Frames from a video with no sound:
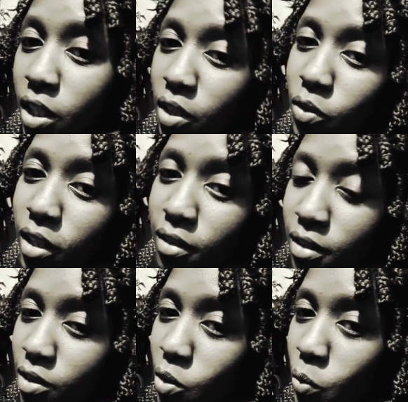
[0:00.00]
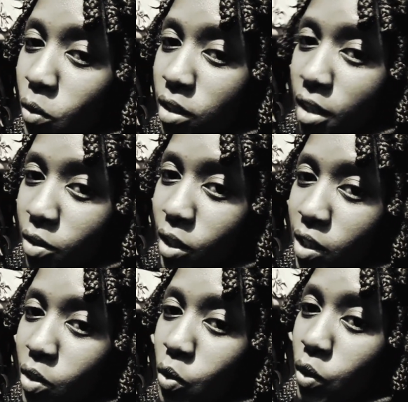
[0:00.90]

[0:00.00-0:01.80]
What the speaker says: you guys need to watch that one too.